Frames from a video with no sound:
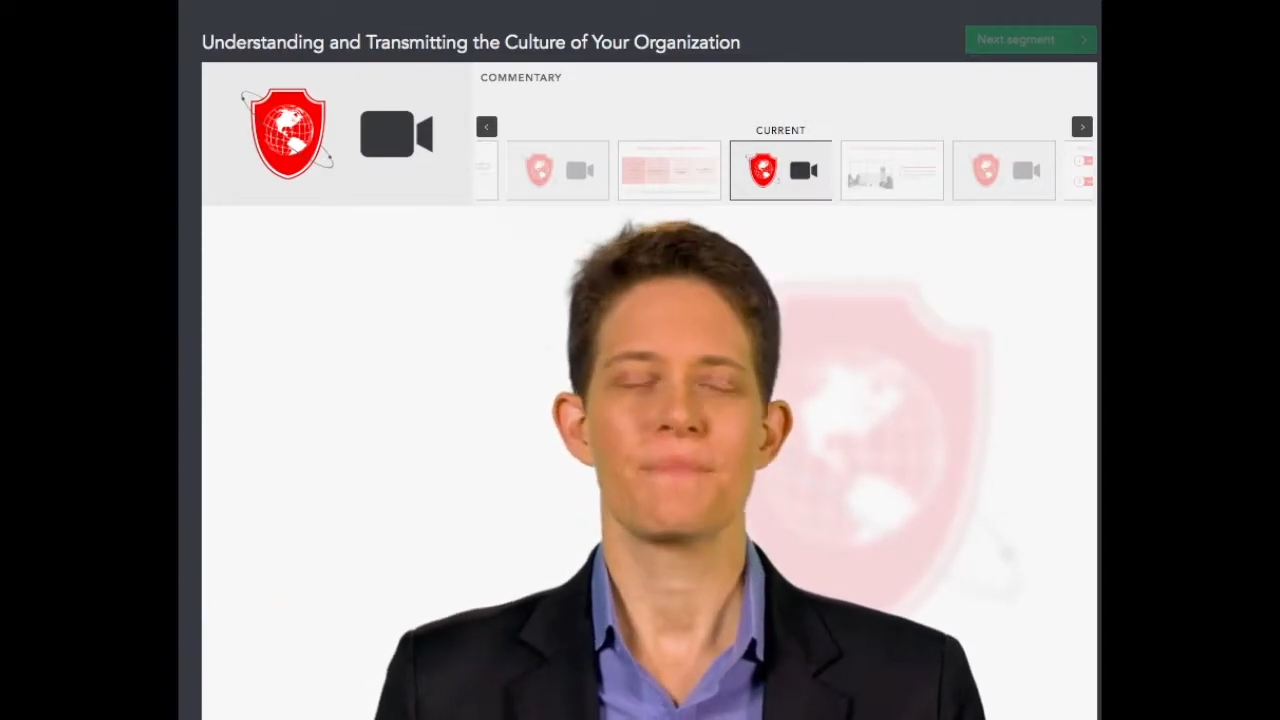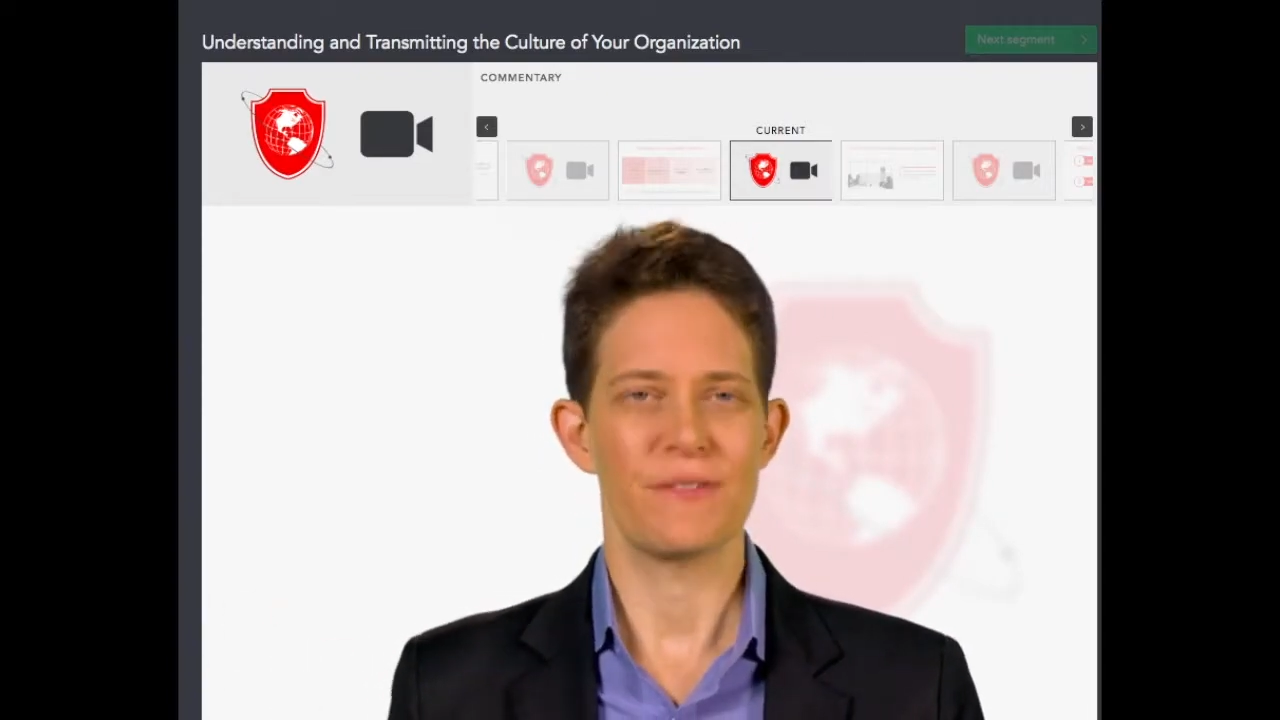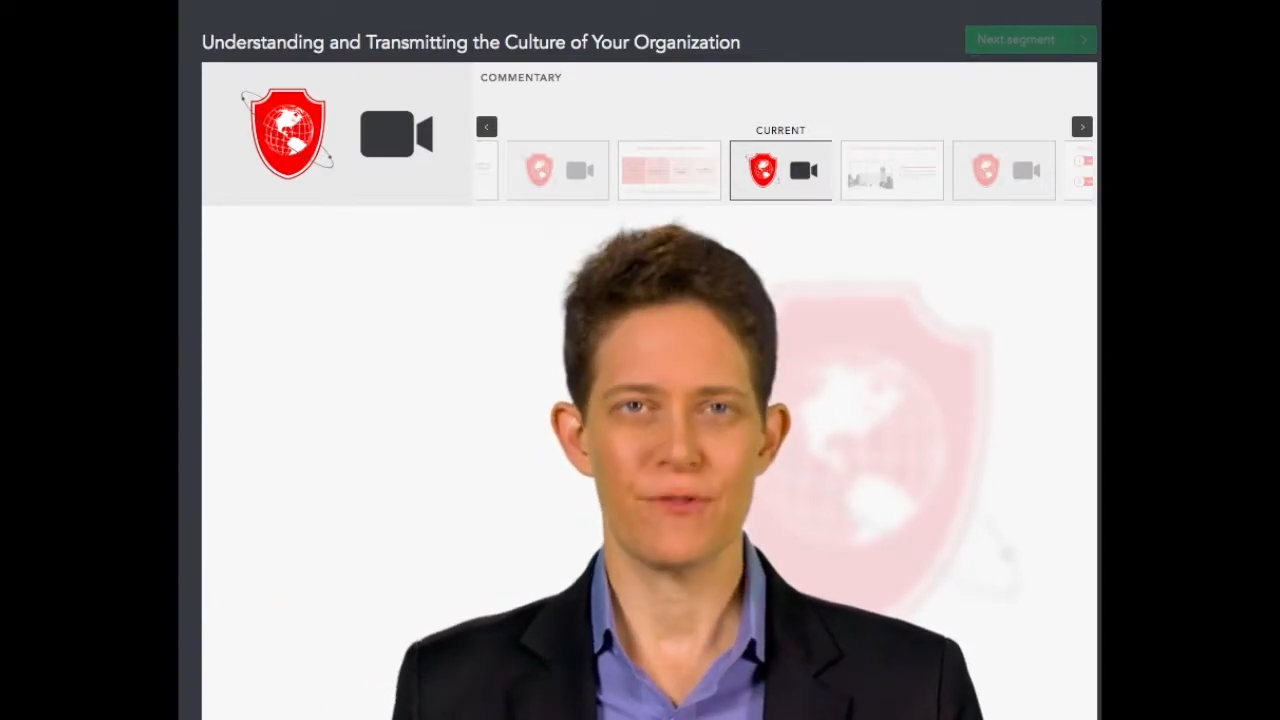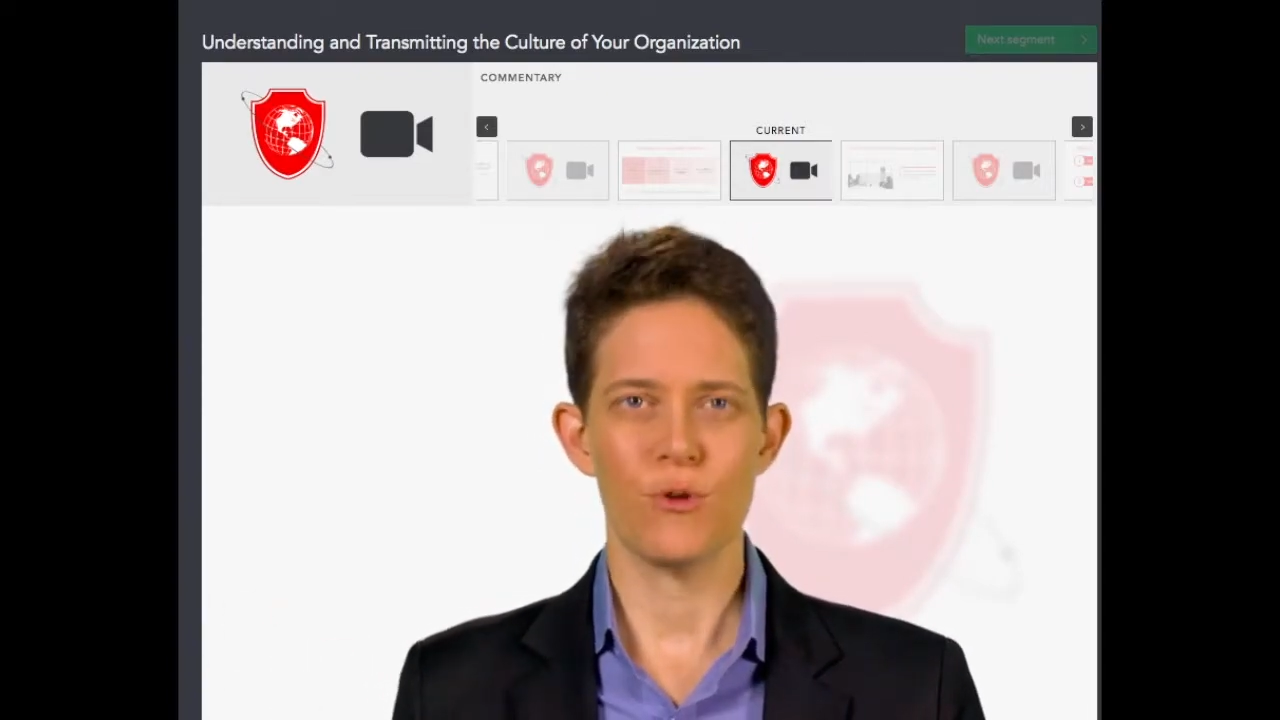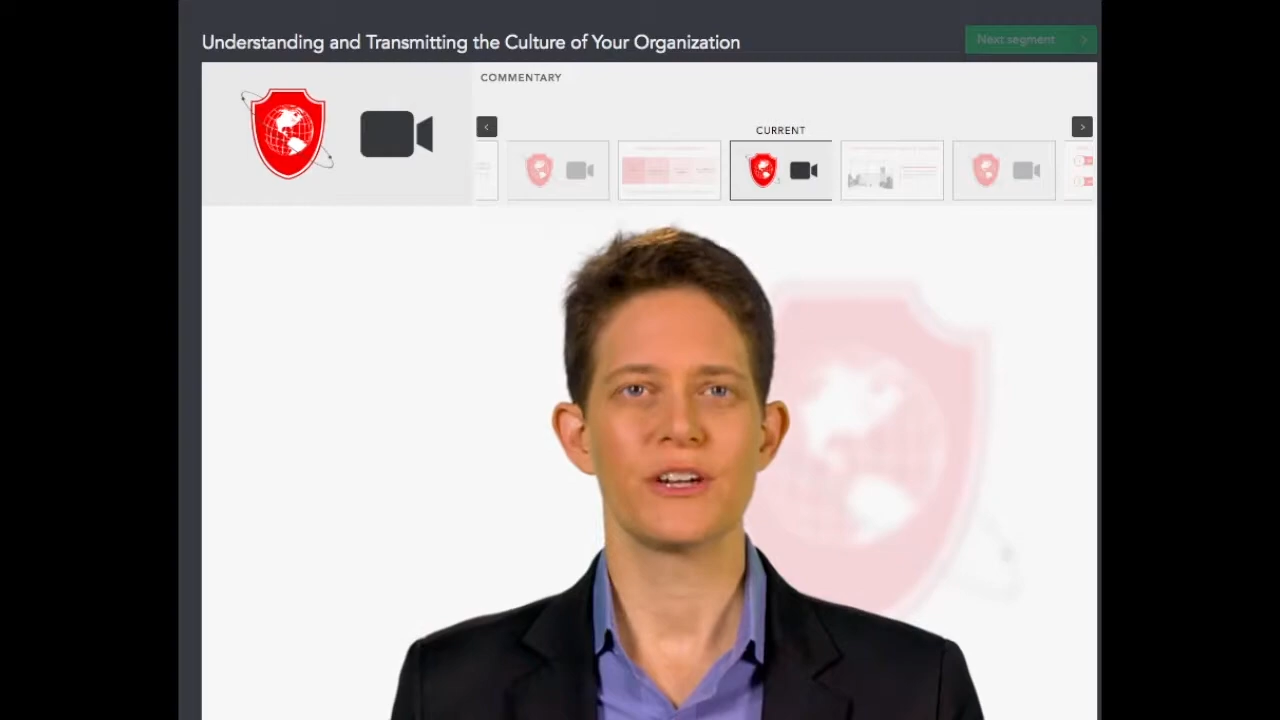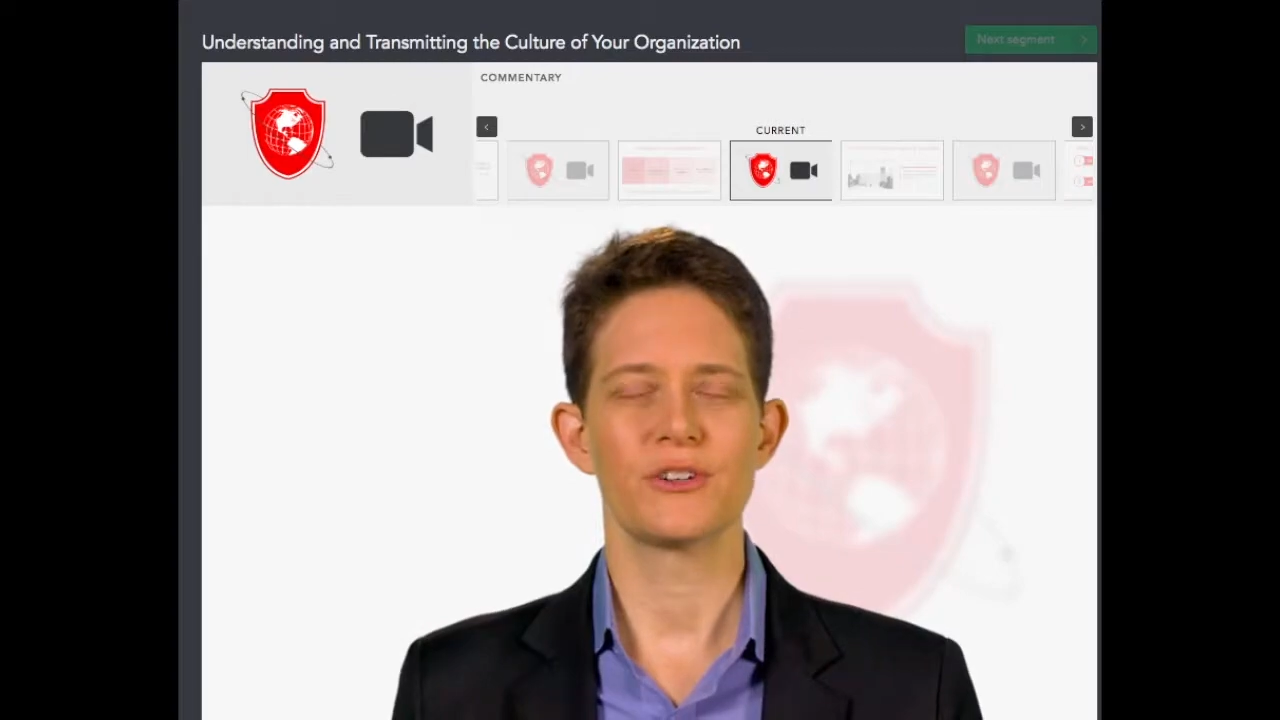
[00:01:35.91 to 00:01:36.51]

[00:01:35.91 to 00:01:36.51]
If you